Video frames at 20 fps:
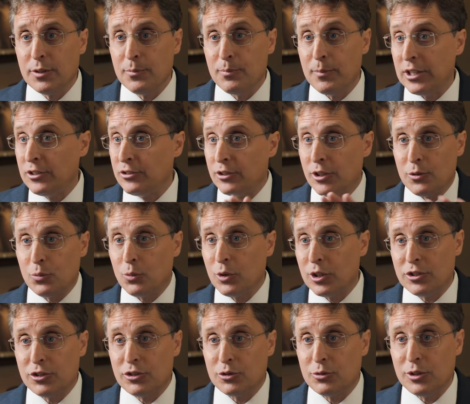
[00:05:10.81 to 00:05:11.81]
based on
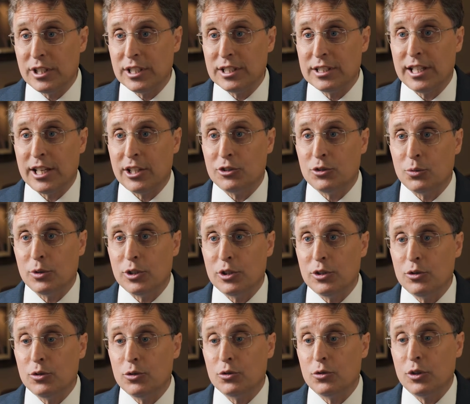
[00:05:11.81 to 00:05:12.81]
what screening test we
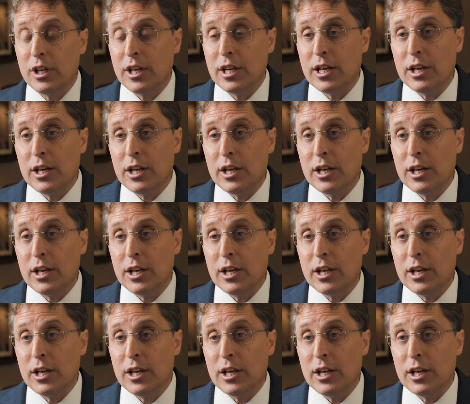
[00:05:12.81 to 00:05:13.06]
use,